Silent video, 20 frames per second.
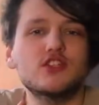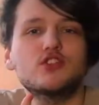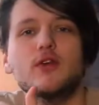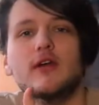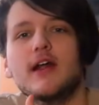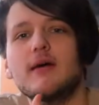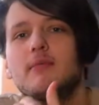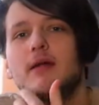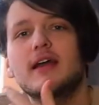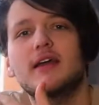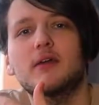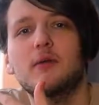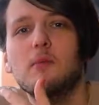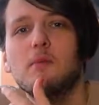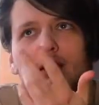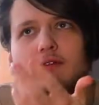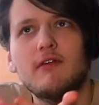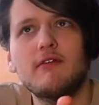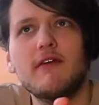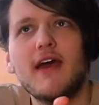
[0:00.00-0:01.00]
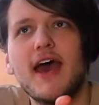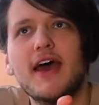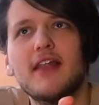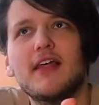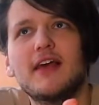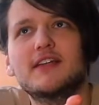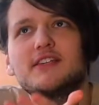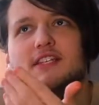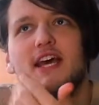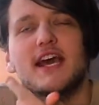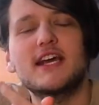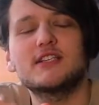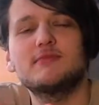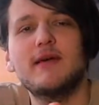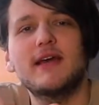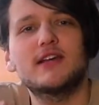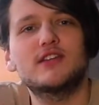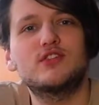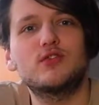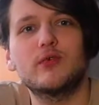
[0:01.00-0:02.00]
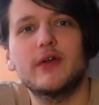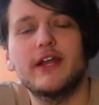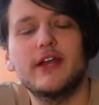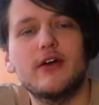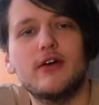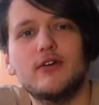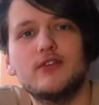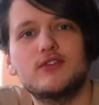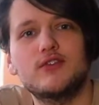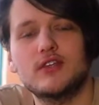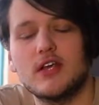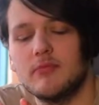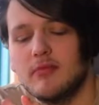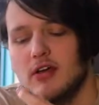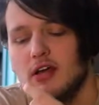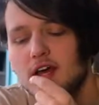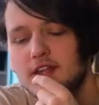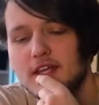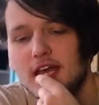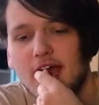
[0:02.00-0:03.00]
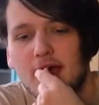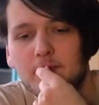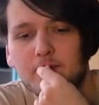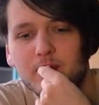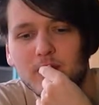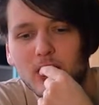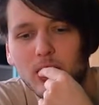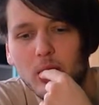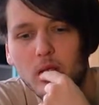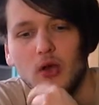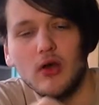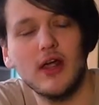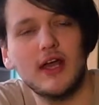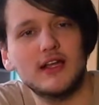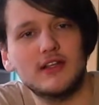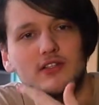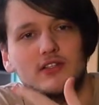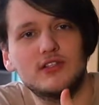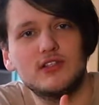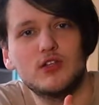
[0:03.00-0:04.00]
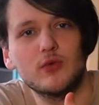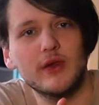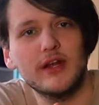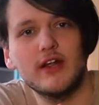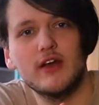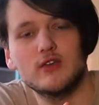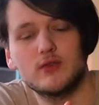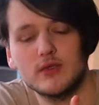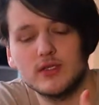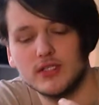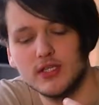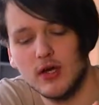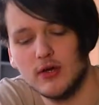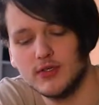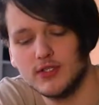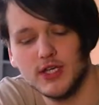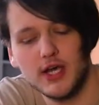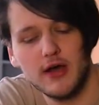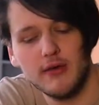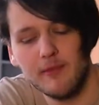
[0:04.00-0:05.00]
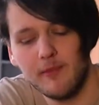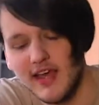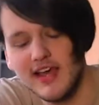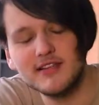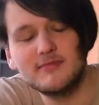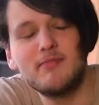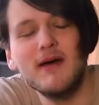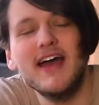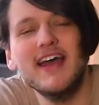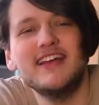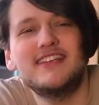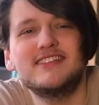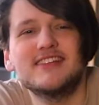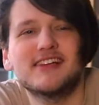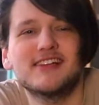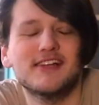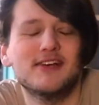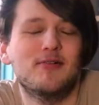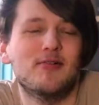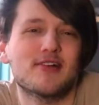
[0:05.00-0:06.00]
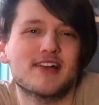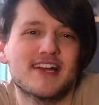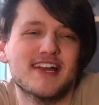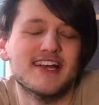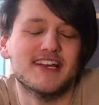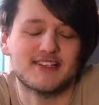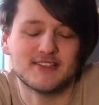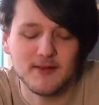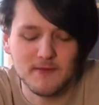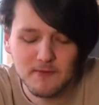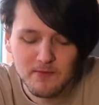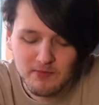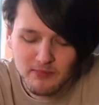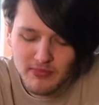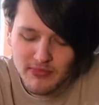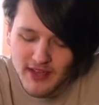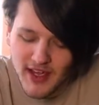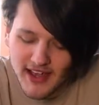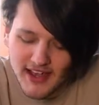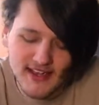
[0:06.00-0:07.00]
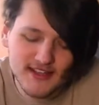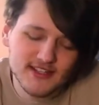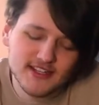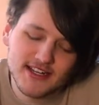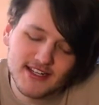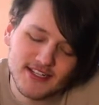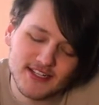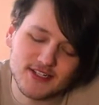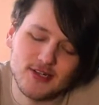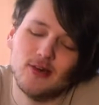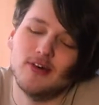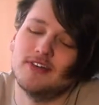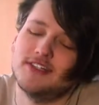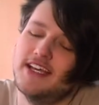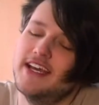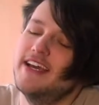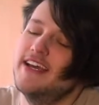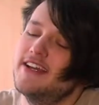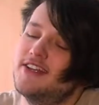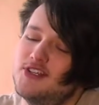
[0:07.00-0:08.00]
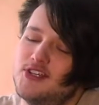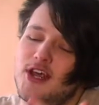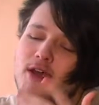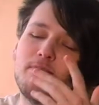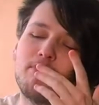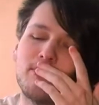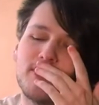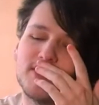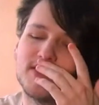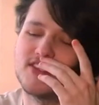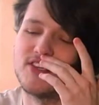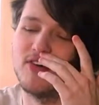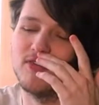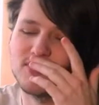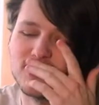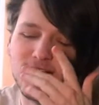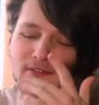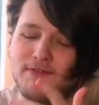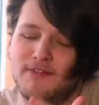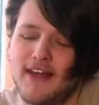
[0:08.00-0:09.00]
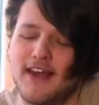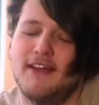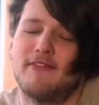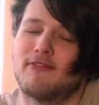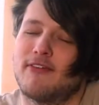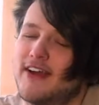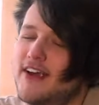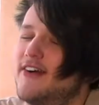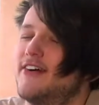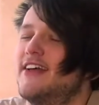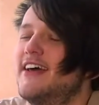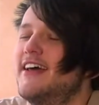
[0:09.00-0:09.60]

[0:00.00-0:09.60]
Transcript: straight up like, if you ever had like Tex-Mex Doritos or something like that, or like Doritos with salsa, that's basically what it is. I guess it is a tortilla chip with salsa flavoring on